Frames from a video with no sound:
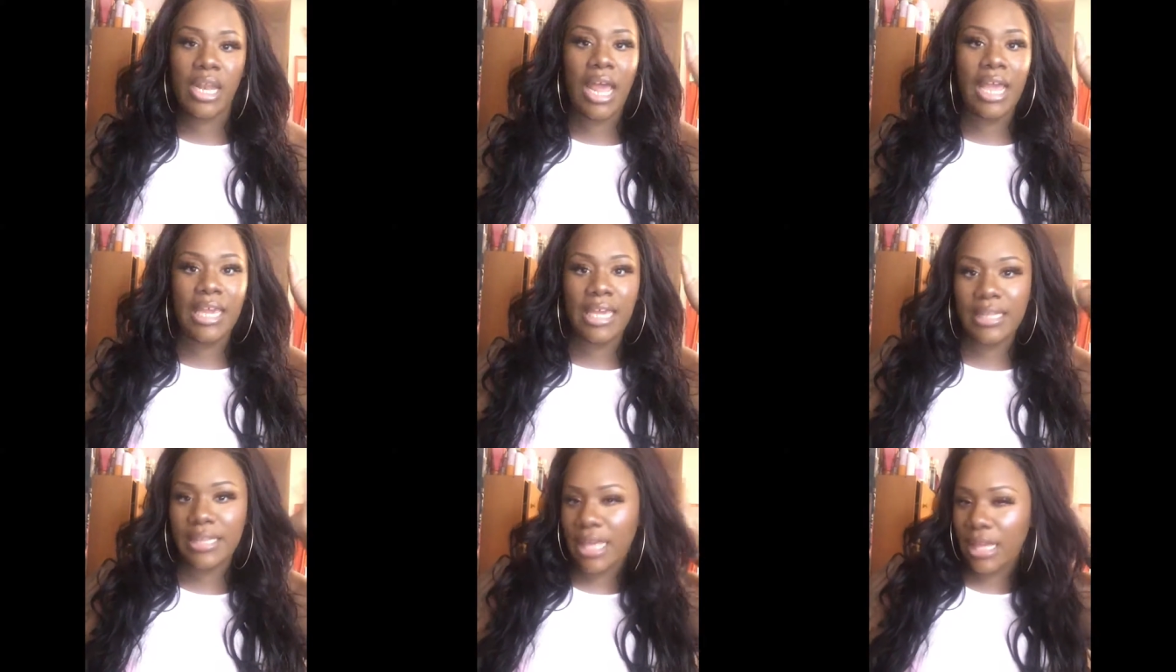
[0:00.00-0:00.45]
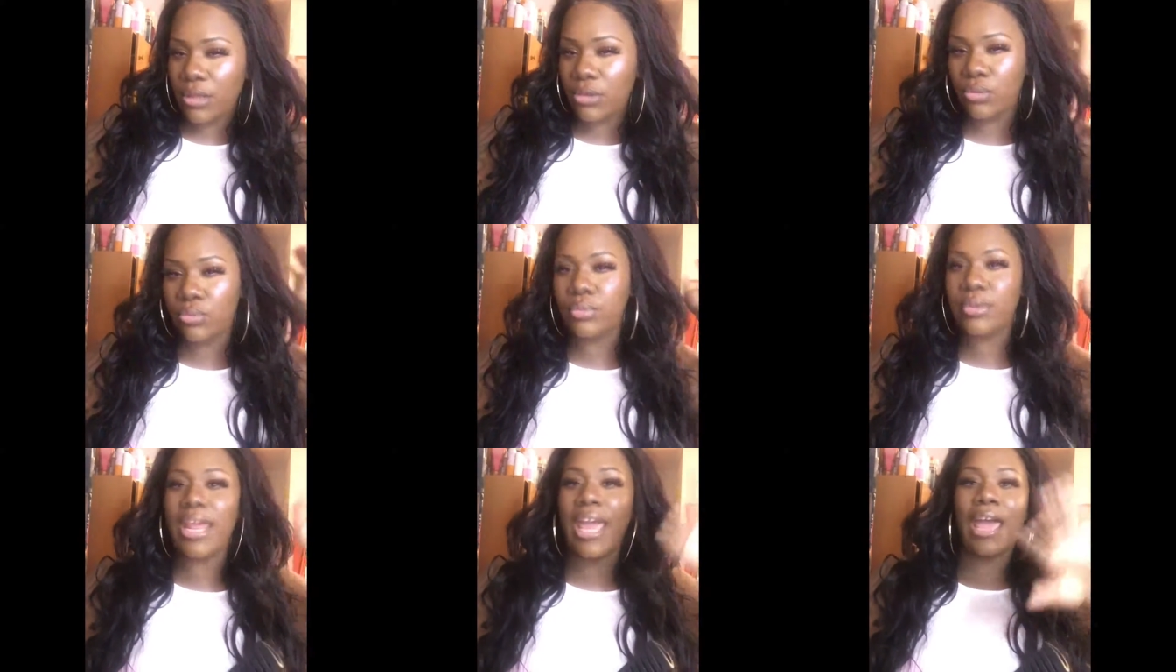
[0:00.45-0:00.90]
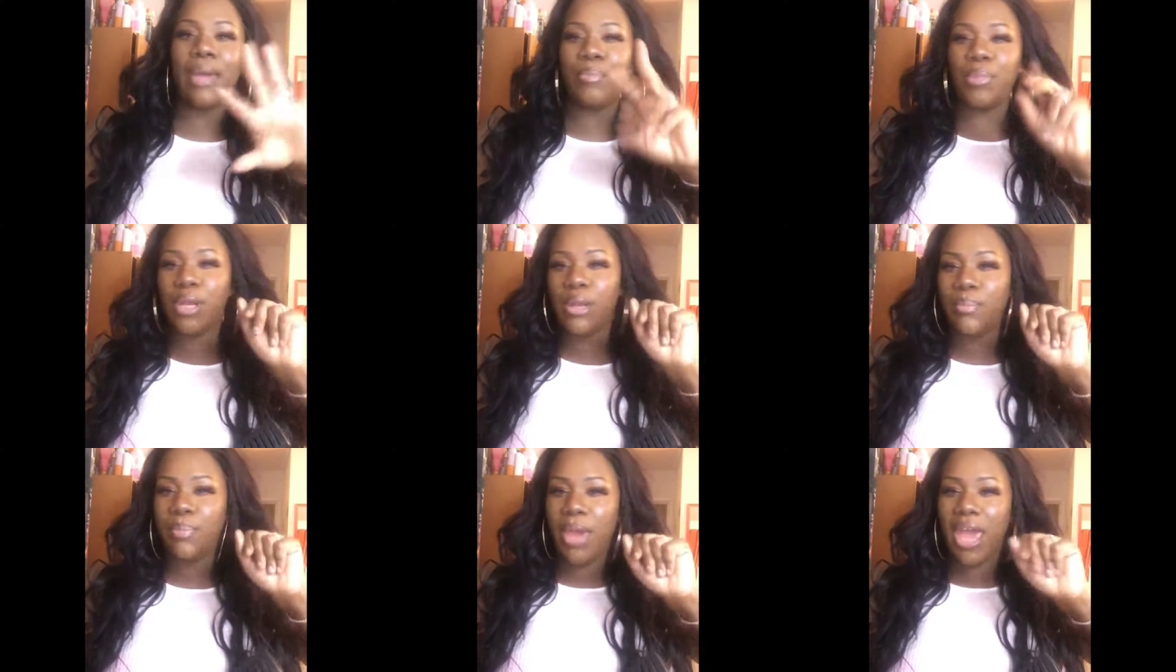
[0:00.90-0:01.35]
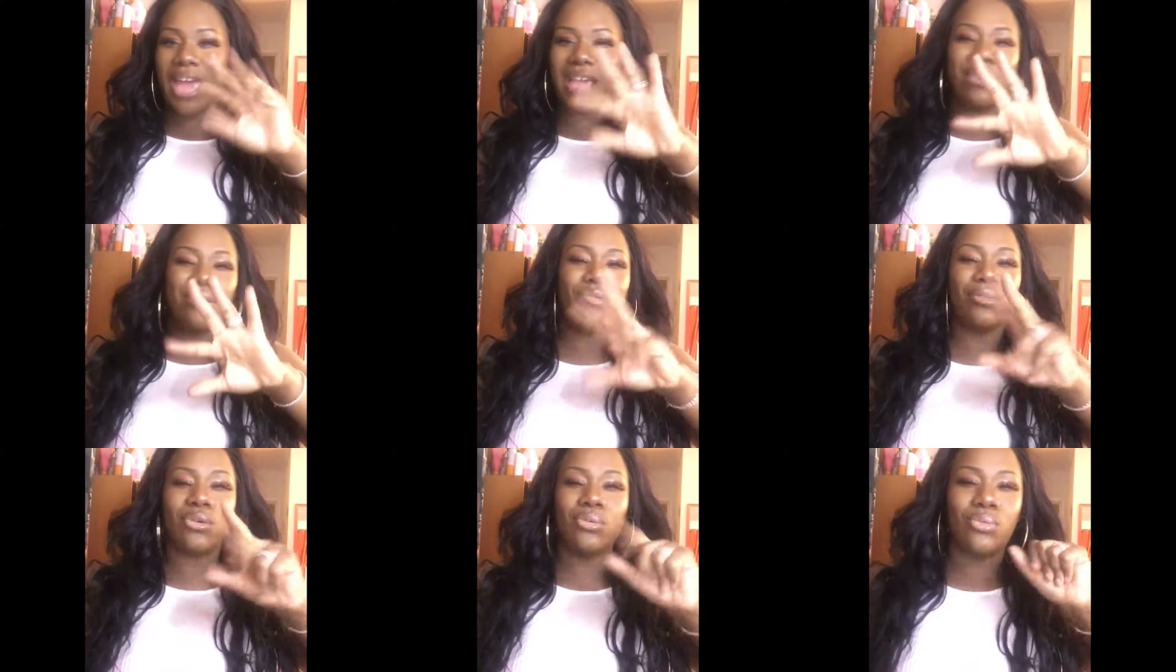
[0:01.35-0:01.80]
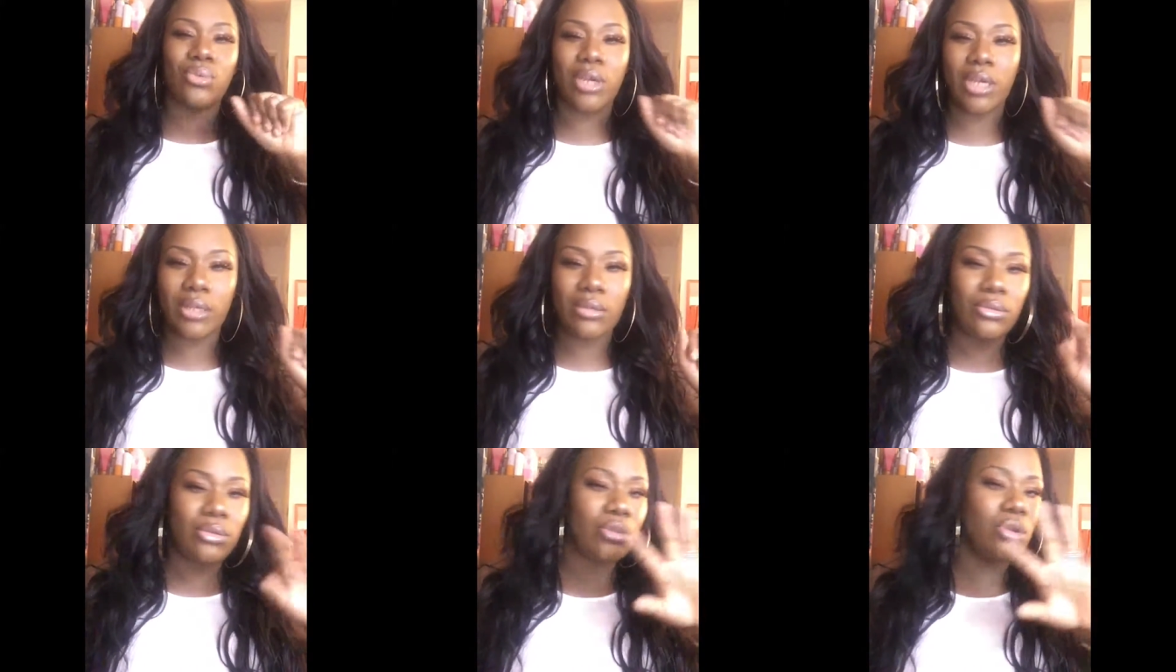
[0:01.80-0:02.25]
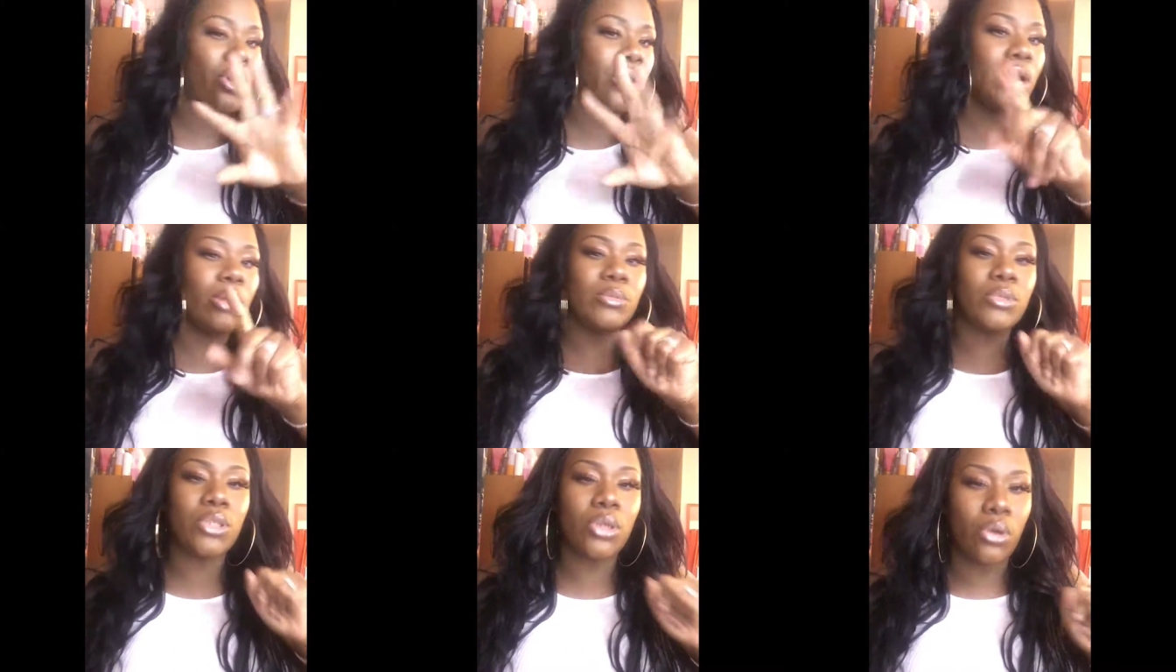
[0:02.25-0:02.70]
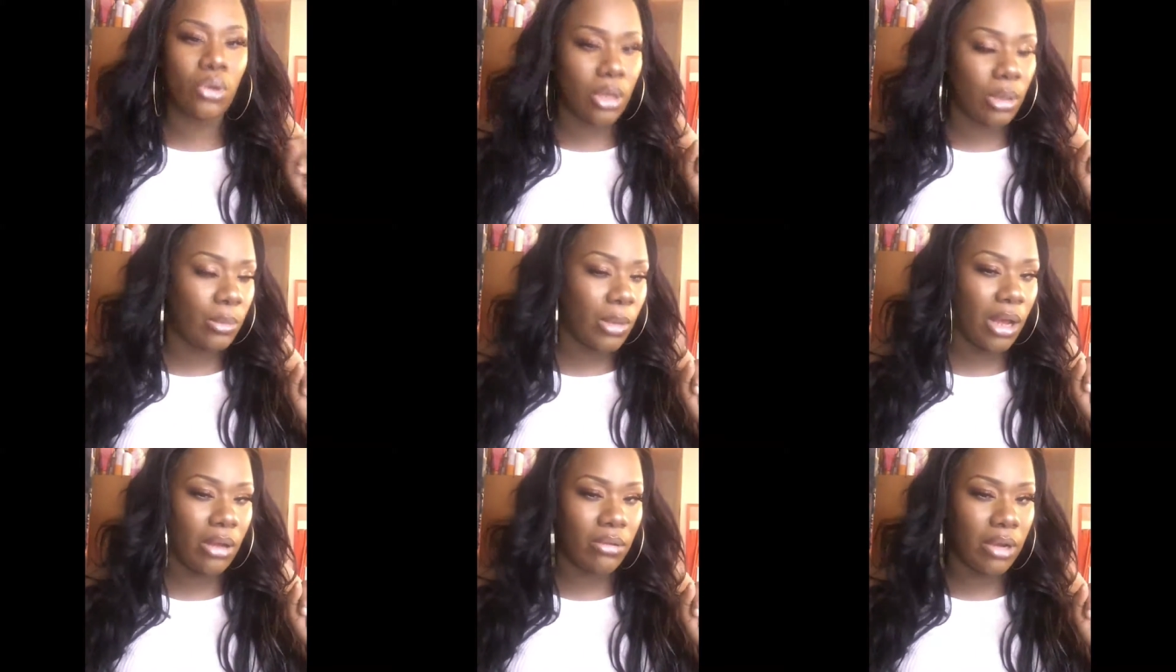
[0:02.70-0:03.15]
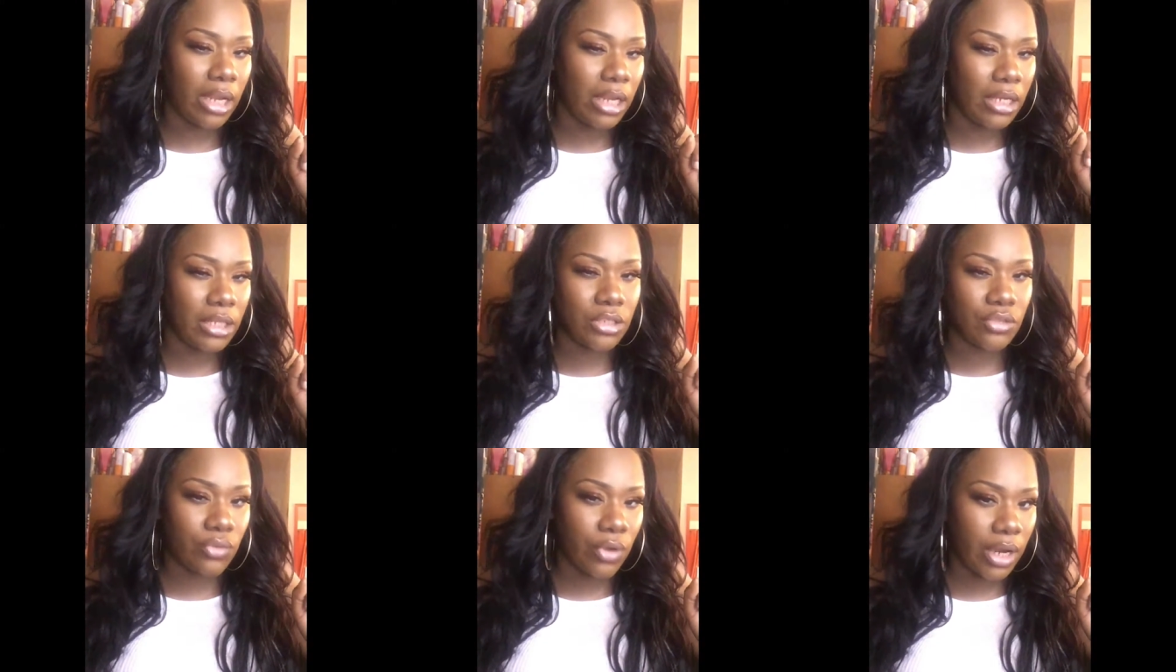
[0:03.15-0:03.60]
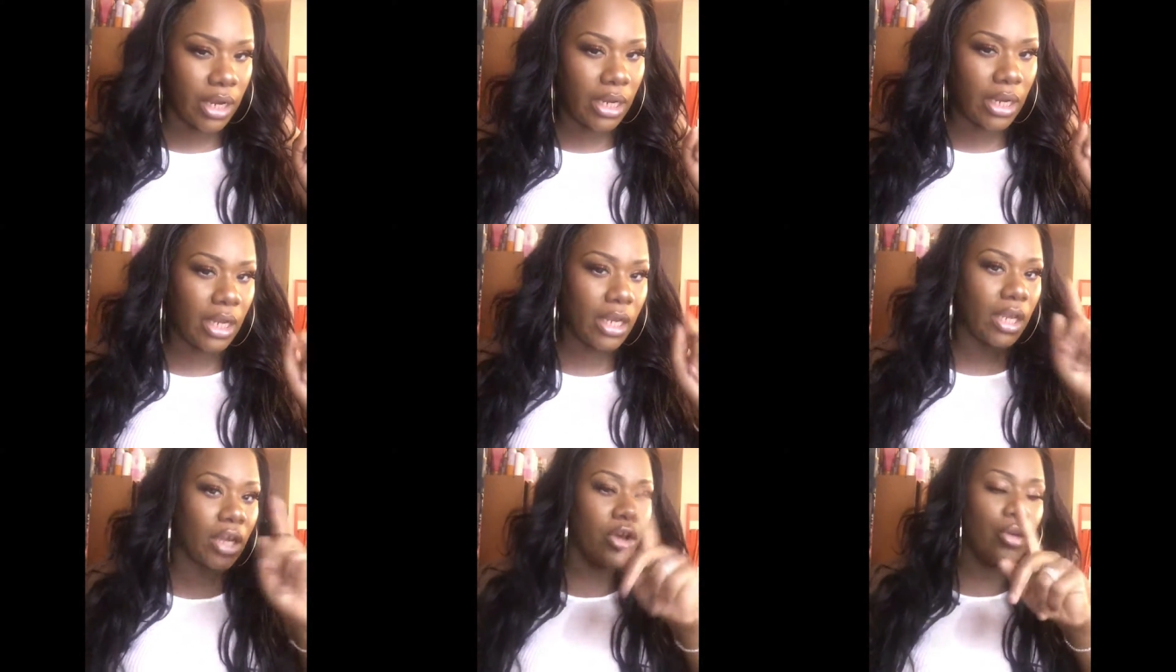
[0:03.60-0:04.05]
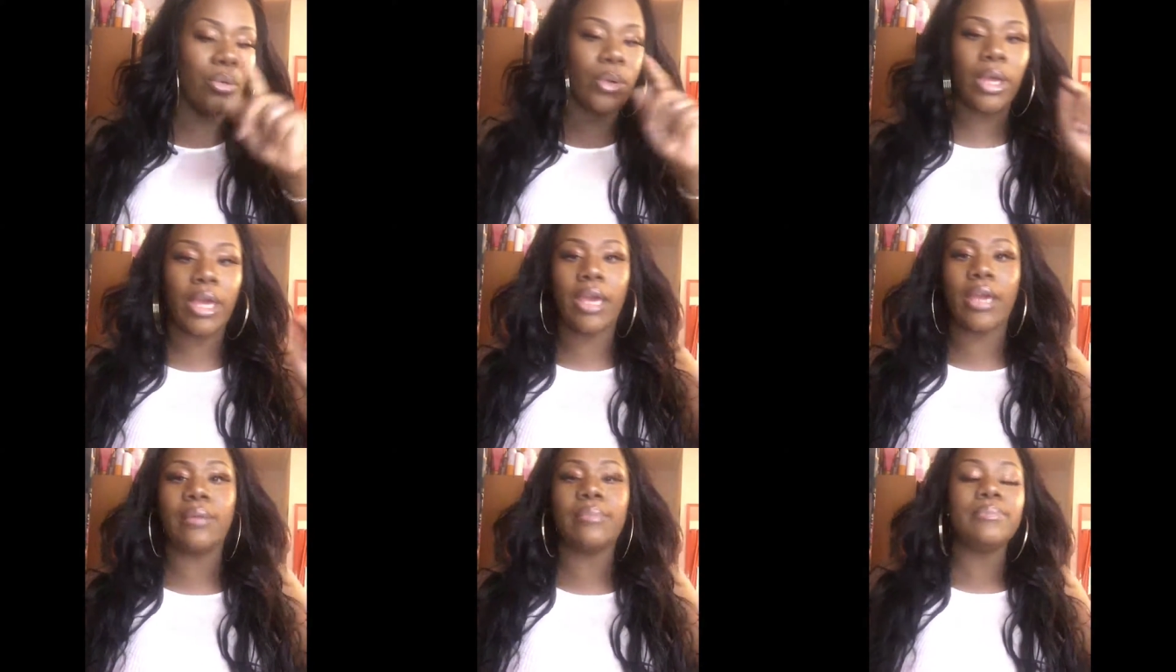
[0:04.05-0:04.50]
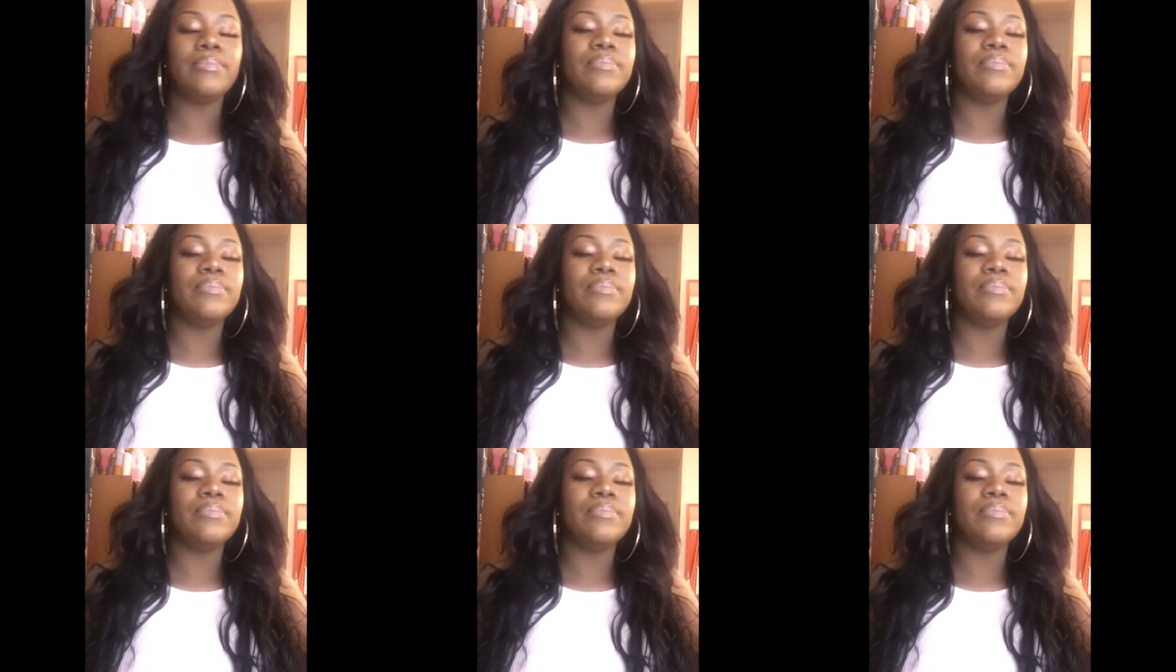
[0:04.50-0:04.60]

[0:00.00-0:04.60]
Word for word: I get that little nap in the back. You know what, you know what I'm talking about, ladies, right? Okay,